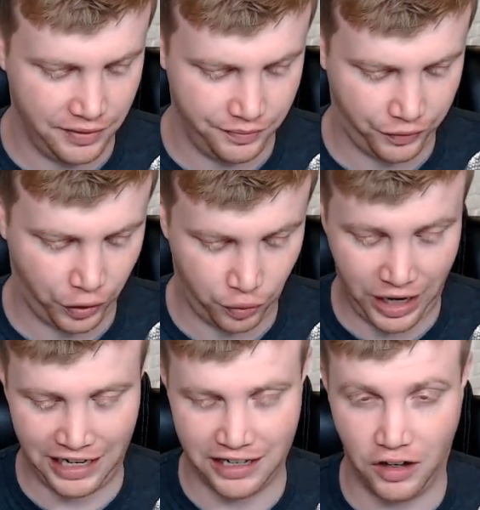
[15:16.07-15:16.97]

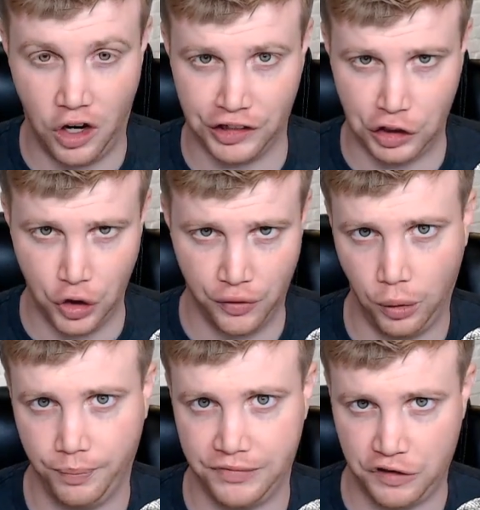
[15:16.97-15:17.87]
thread on
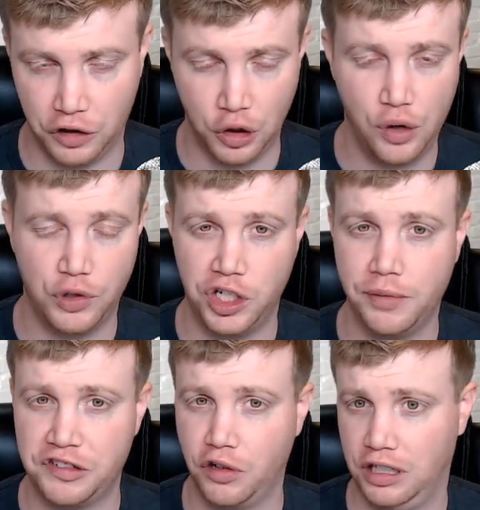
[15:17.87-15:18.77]
Lenovo. So Lenovo
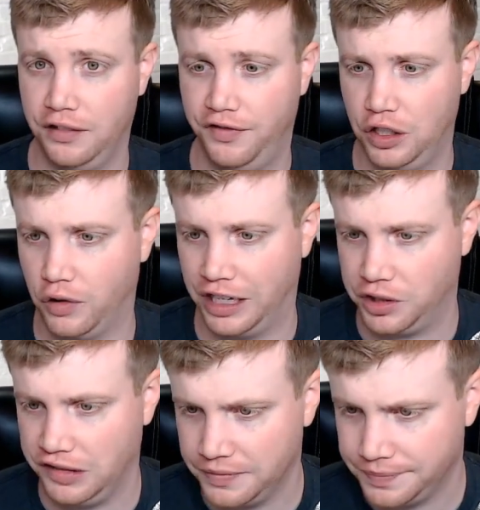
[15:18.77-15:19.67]
ships certain
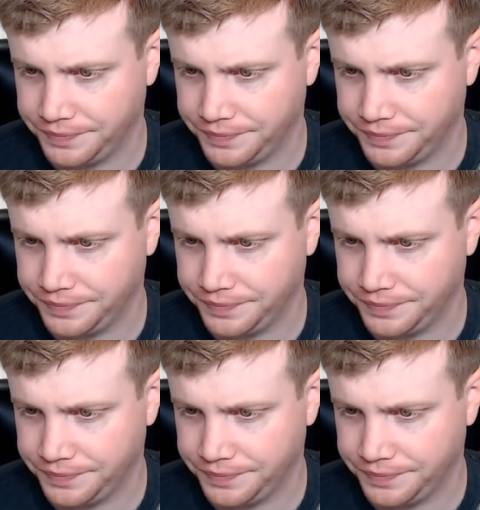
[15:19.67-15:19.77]
configurations.